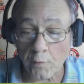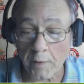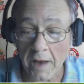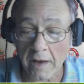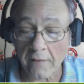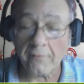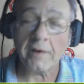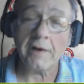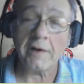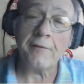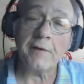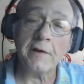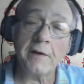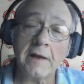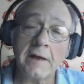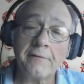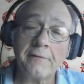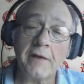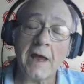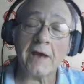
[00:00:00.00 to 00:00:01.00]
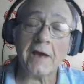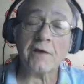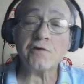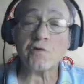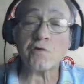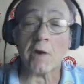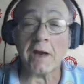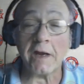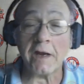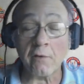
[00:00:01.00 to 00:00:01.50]
we have anything like the
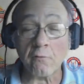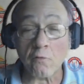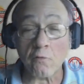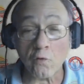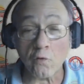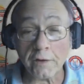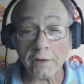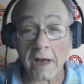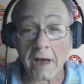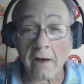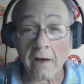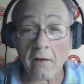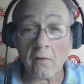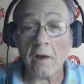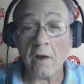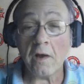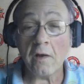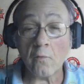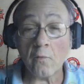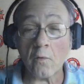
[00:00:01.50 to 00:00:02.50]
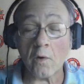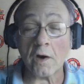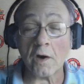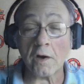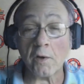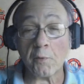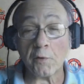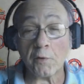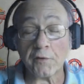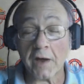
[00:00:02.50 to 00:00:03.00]
extra inning rule now, where
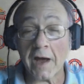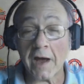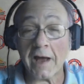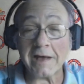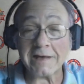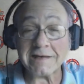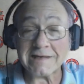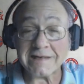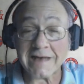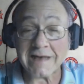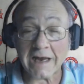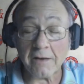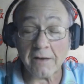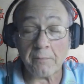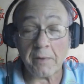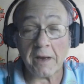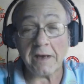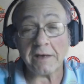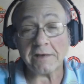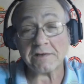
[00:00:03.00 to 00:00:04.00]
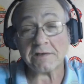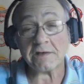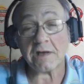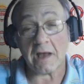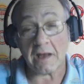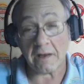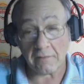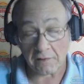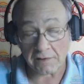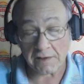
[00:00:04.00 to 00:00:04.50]
you put the guy on second base
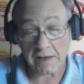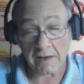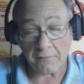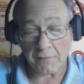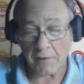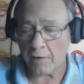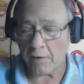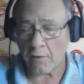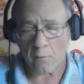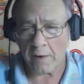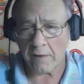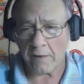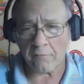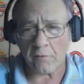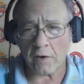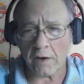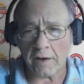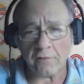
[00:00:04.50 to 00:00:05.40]
in the 10th inning or whenever it